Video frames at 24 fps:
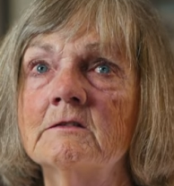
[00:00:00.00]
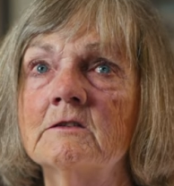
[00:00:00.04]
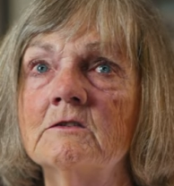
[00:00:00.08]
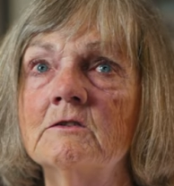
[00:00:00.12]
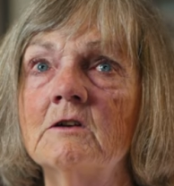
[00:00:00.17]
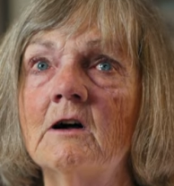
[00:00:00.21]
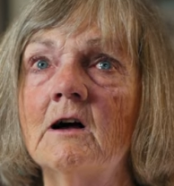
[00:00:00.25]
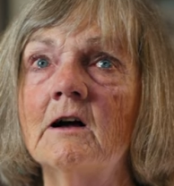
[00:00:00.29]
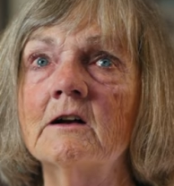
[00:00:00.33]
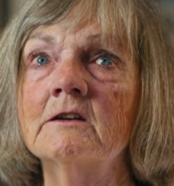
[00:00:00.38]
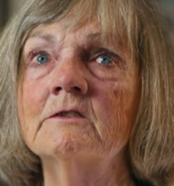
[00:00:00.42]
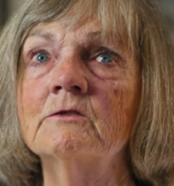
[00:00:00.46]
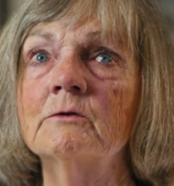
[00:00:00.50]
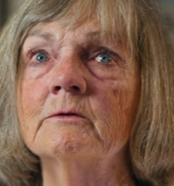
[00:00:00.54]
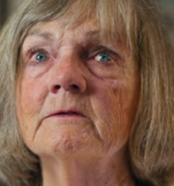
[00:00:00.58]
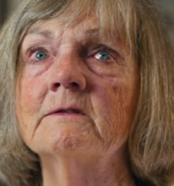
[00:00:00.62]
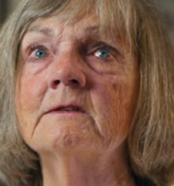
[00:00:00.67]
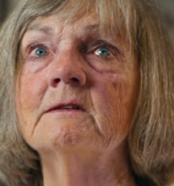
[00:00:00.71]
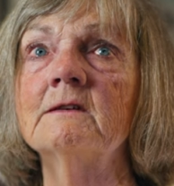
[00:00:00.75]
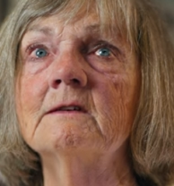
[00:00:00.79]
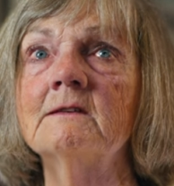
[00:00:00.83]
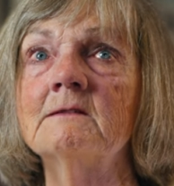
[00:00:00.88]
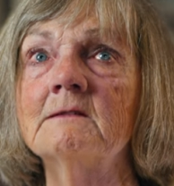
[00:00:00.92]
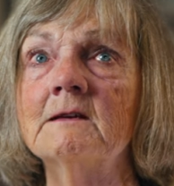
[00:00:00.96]
to talk to us.
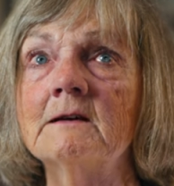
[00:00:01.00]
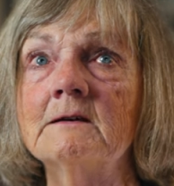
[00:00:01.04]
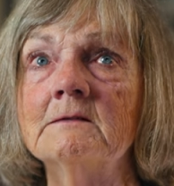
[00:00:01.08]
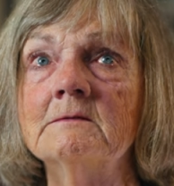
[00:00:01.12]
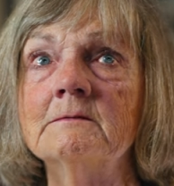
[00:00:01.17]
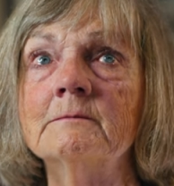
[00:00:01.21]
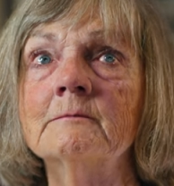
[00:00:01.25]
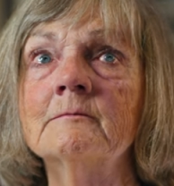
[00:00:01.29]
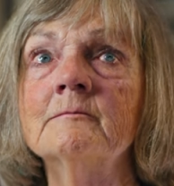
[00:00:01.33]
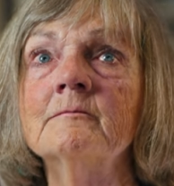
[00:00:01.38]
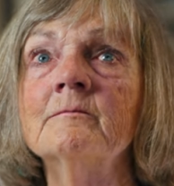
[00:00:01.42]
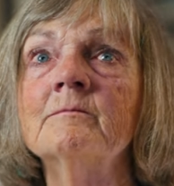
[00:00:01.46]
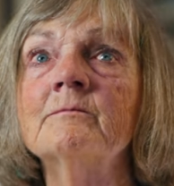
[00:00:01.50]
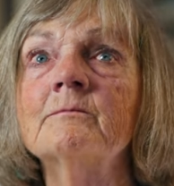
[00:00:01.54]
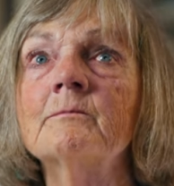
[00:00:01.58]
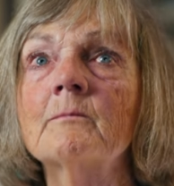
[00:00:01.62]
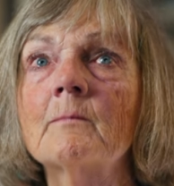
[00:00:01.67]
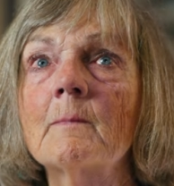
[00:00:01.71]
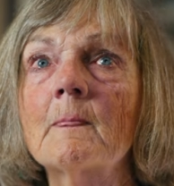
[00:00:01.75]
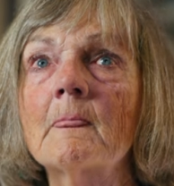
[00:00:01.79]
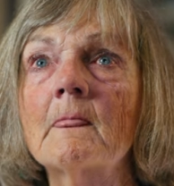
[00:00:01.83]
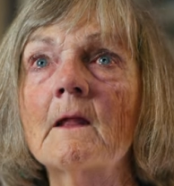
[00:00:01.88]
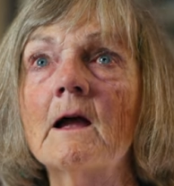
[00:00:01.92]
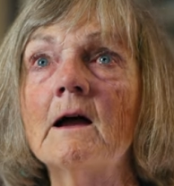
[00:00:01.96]
He said,
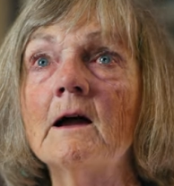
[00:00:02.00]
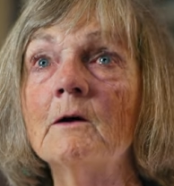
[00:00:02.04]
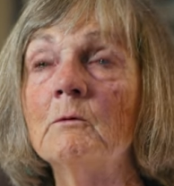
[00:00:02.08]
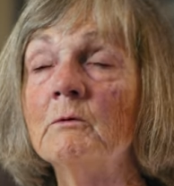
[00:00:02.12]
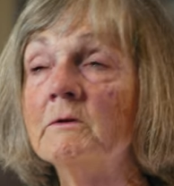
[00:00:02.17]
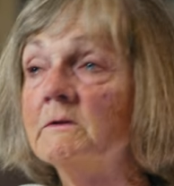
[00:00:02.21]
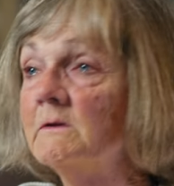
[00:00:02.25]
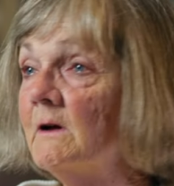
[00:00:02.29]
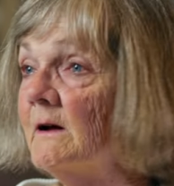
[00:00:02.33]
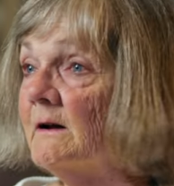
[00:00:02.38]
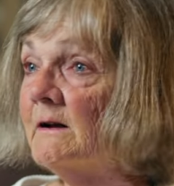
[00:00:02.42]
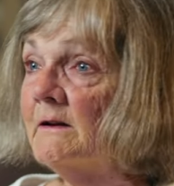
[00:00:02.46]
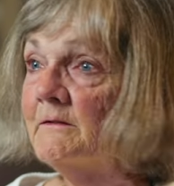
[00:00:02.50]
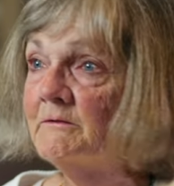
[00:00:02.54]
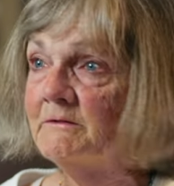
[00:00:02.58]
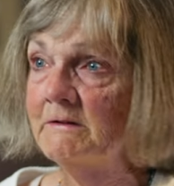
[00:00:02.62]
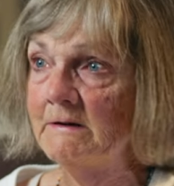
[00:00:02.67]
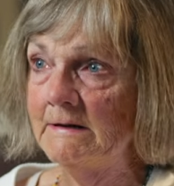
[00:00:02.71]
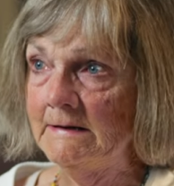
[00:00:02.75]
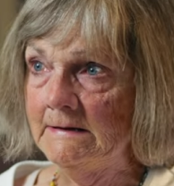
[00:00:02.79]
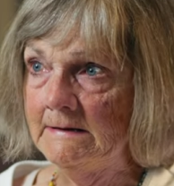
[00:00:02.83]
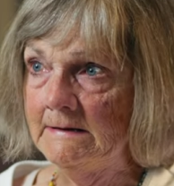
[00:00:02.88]
"I would not have done